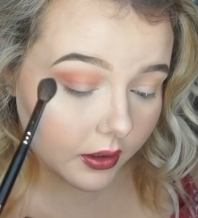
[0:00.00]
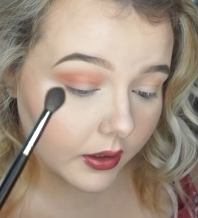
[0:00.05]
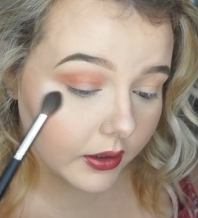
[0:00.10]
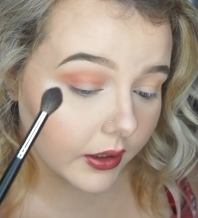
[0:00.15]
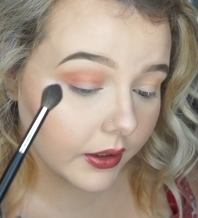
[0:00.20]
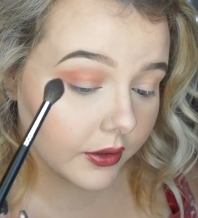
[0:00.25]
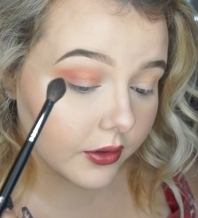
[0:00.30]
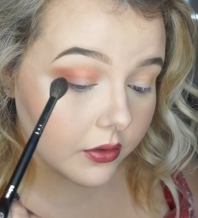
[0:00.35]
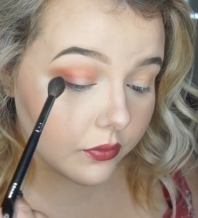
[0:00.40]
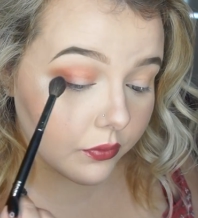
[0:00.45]

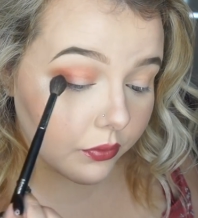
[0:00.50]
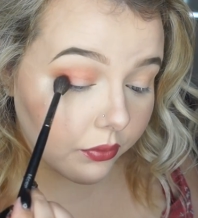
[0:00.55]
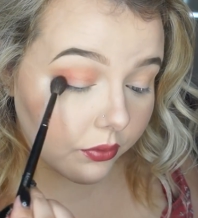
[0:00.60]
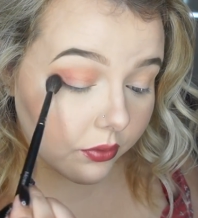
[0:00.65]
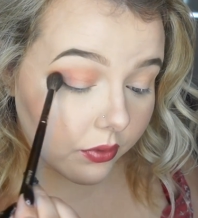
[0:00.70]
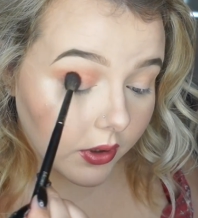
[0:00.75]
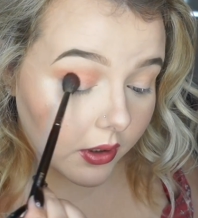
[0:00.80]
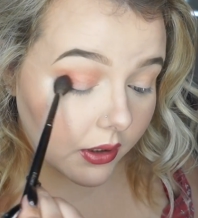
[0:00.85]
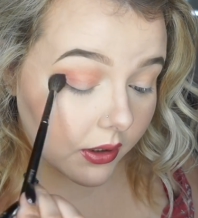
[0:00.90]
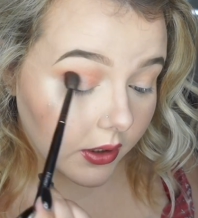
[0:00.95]
And I
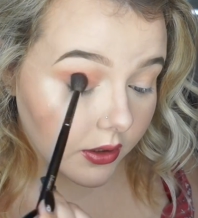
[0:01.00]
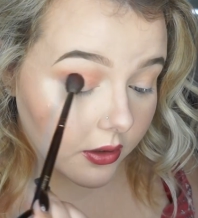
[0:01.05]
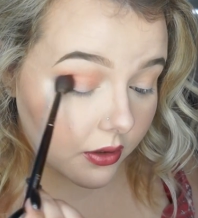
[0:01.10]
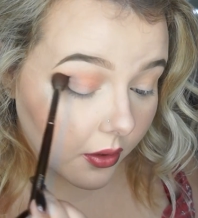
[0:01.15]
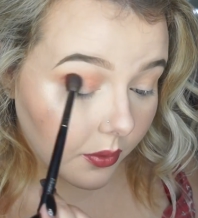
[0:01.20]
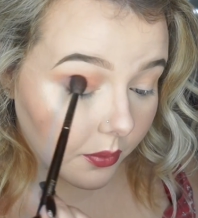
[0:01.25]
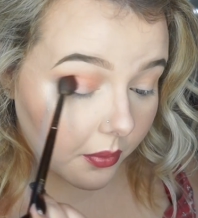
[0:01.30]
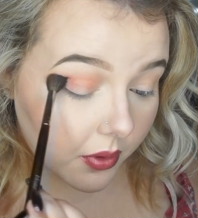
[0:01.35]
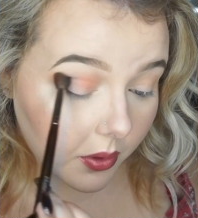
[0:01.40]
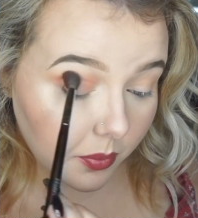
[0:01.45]
really
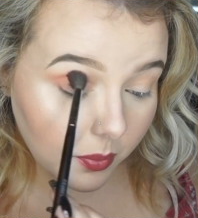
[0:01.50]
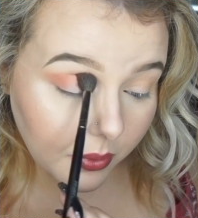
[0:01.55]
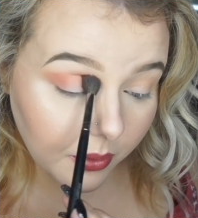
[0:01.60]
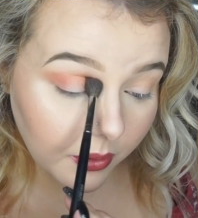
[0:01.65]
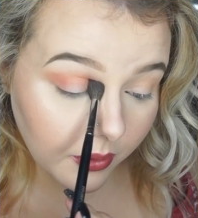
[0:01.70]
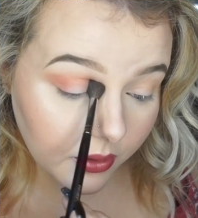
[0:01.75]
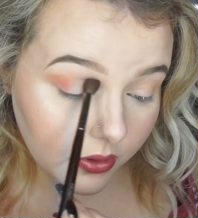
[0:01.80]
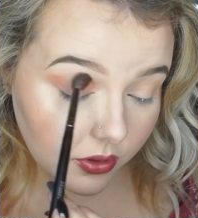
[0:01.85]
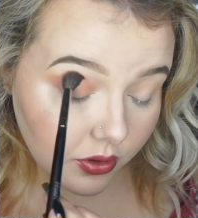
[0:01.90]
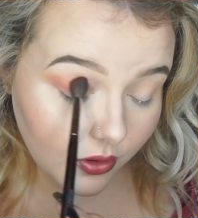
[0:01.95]
don't want to
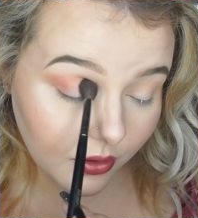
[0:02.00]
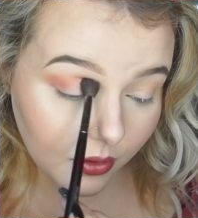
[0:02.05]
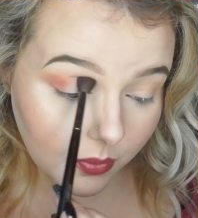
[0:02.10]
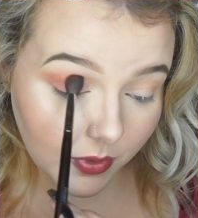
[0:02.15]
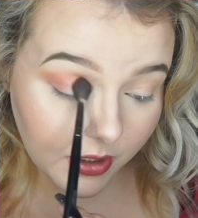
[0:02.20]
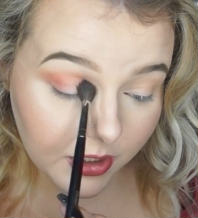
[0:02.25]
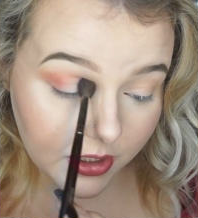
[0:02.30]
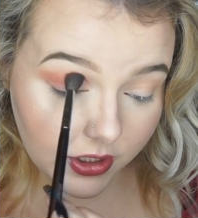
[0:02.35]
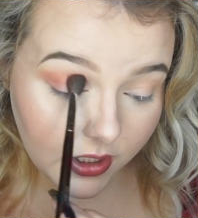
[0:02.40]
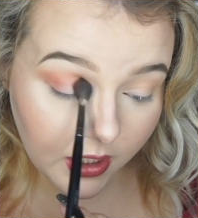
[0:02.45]
put too
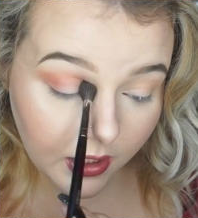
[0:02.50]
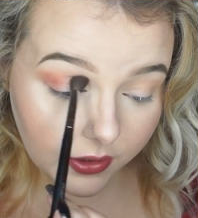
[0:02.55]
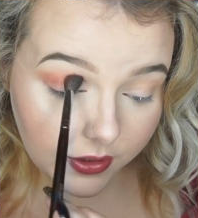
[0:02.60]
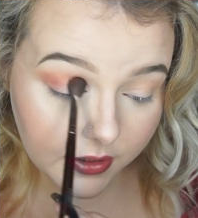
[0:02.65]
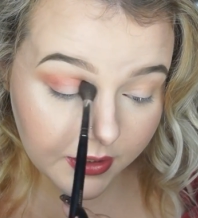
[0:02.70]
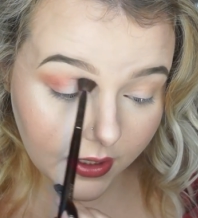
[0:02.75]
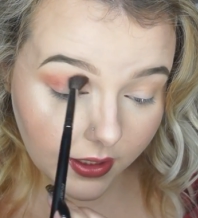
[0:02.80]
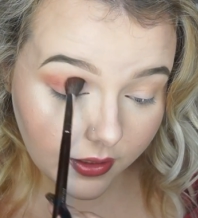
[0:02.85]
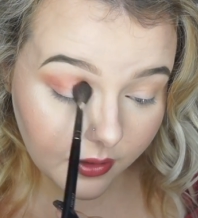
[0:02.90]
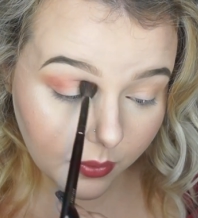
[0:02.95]
much
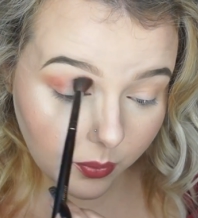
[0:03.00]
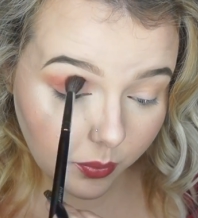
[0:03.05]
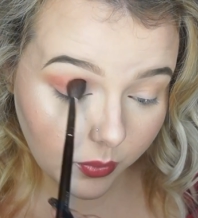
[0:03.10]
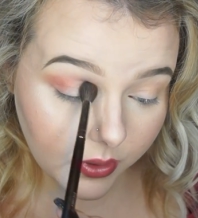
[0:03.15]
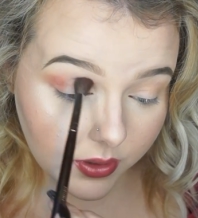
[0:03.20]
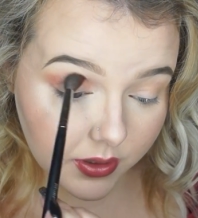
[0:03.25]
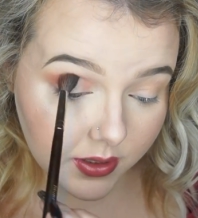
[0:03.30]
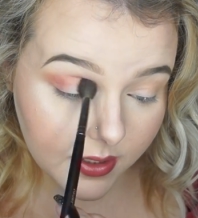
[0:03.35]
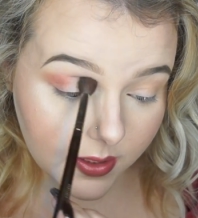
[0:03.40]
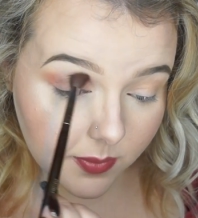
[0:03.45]
colour down in
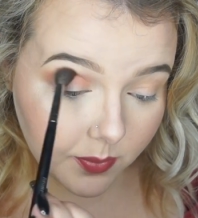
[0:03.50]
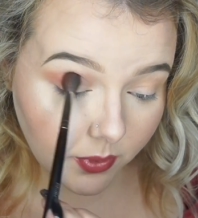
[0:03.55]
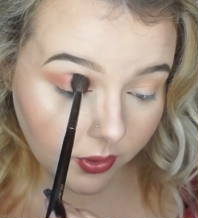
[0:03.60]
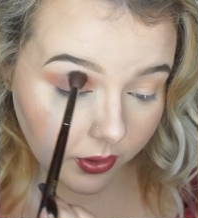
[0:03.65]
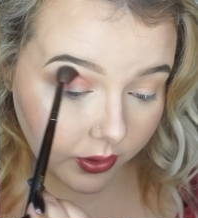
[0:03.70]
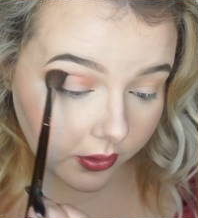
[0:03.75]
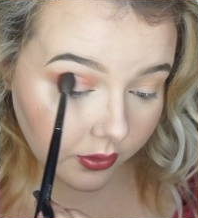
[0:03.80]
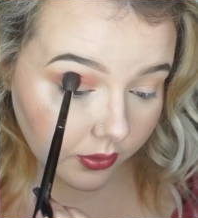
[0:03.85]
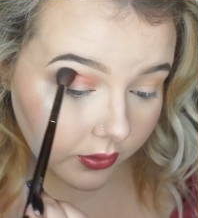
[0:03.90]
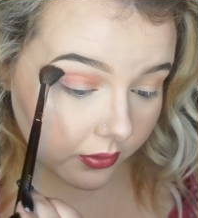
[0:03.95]
one
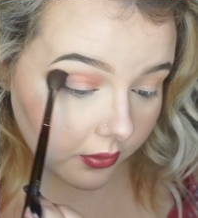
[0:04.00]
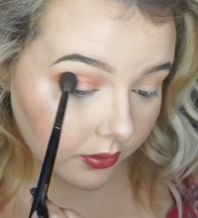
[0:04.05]
spot.